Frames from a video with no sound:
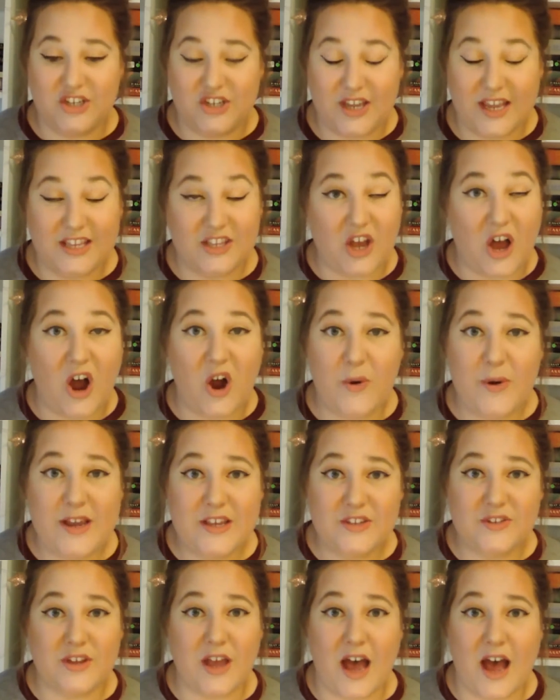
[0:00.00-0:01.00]
it's
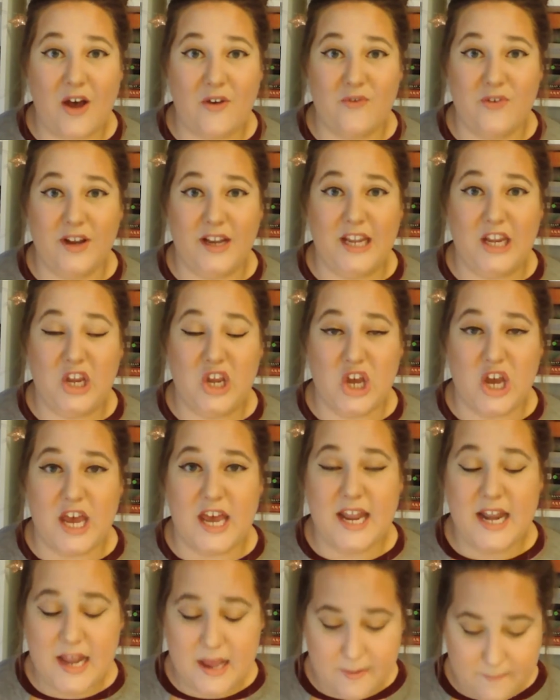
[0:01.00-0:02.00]
always really
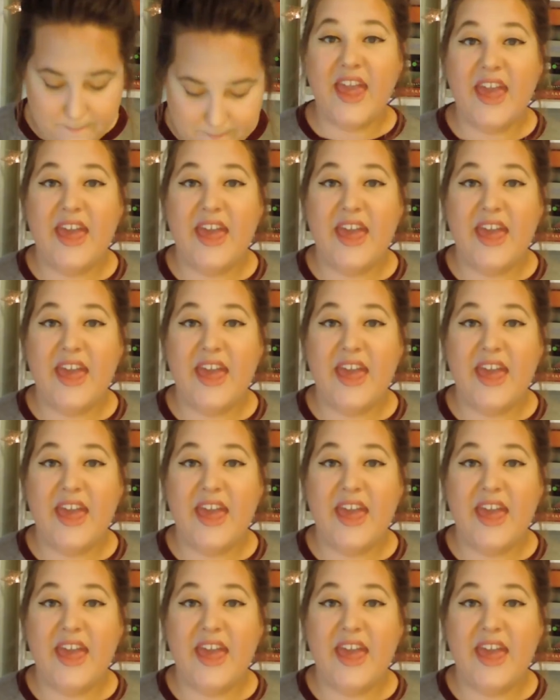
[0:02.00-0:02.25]
good.